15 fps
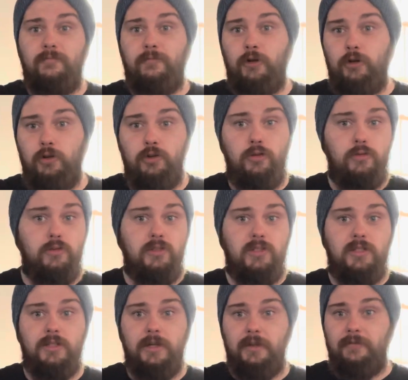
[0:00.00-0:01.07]

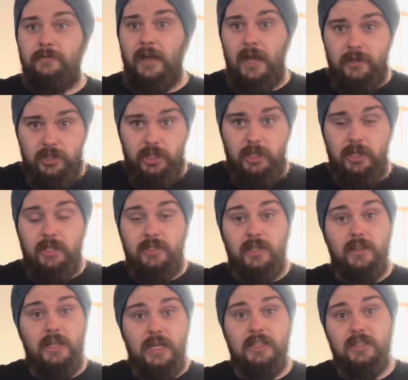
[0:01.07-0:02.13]
fruits and veggies
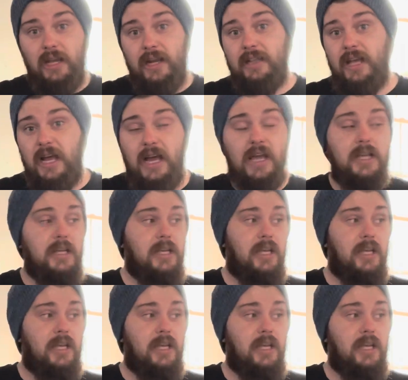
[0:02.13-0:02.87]
and things like that.